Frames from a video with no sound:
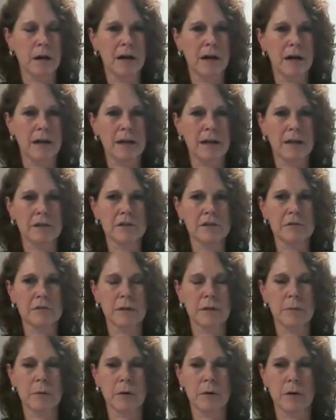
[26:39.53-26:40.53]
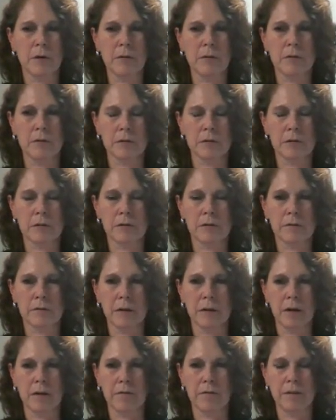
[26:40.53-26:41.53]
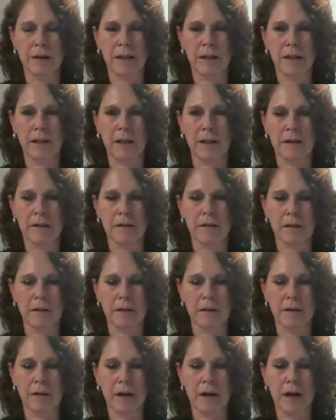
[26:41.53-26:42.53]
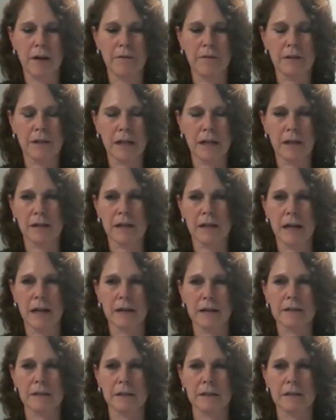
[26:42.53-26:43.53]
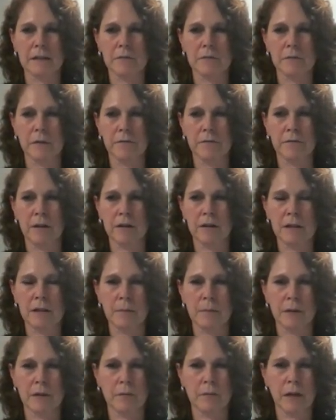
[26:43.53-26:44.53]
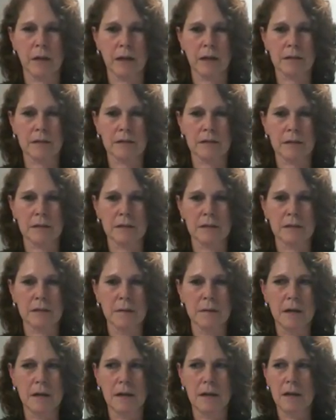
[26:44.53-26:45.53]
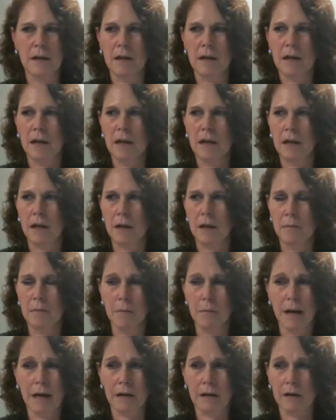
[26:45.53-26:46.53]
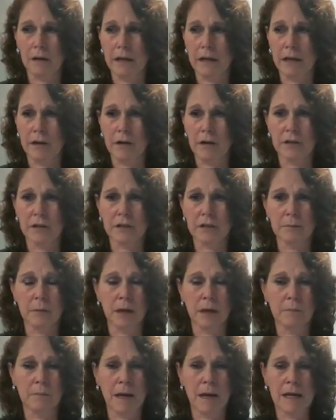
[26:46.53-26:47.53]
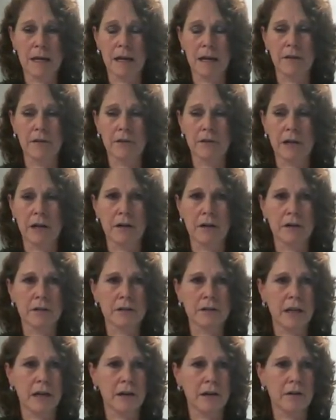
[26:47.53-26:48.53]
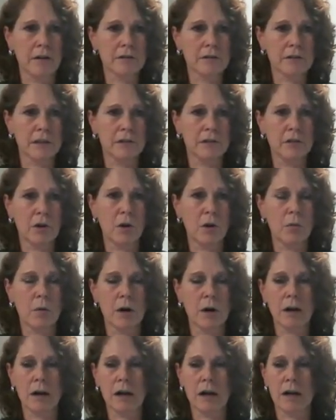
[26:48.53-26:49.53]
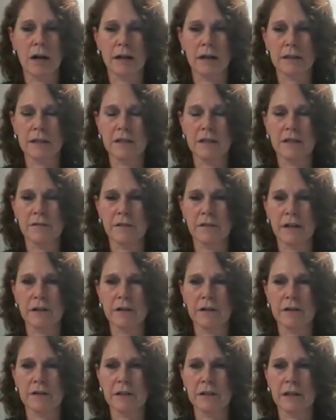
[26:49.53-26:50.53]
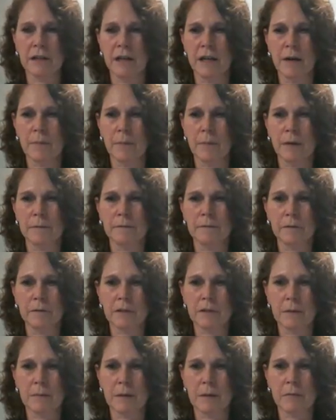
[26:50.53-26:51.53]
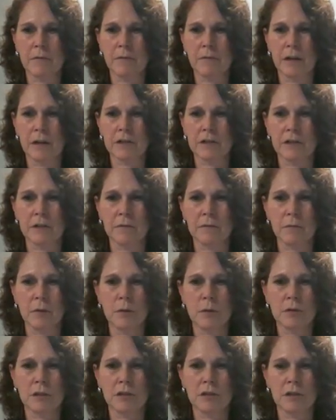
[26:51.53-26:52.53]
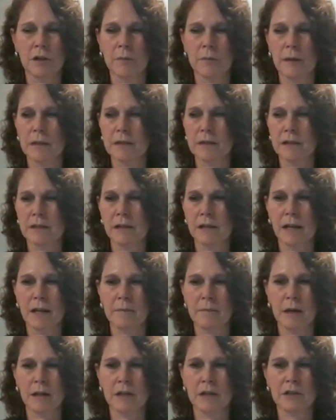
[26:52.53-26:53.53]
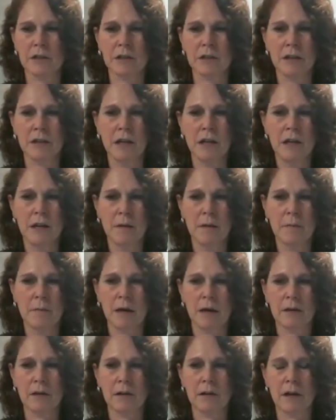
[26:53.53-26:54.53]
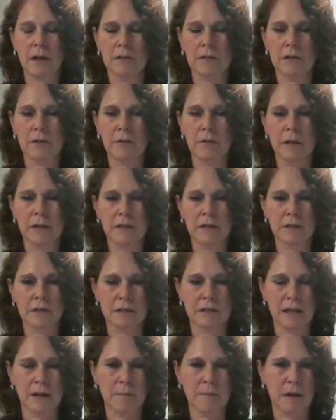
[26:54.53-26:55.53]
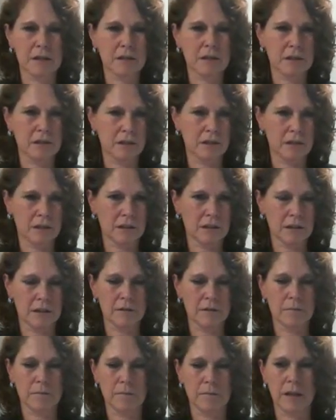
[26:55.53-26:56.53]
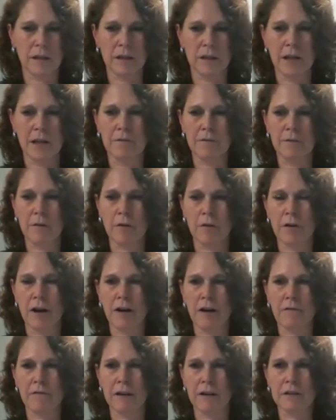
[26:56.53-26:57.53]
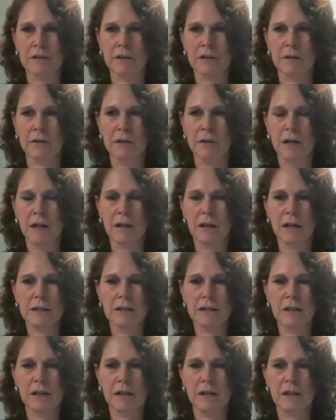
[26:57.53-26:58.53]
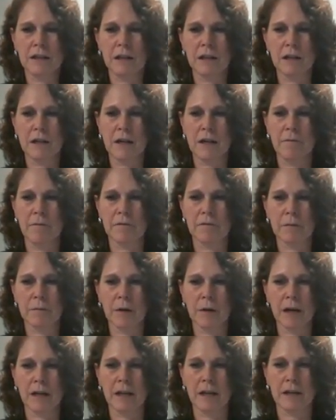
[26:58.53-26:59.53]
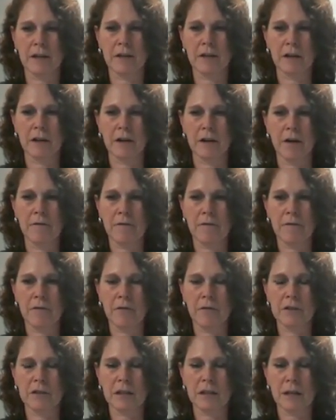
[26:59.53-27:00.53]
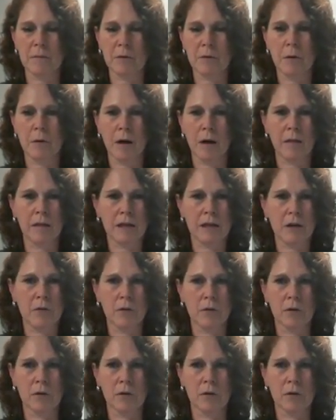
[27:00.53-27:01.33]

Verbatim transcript: high injury prone or high fatality accidents when fall asleep at the wheel accidents. Medical errors, among many other errors, errors in your work, cognitive errors can happen, sleep deprivation, mood disturbance, as I had mentioned, medical consequences that I mentioned in the infographic. So lots of things can come from not getting good enough sleep quality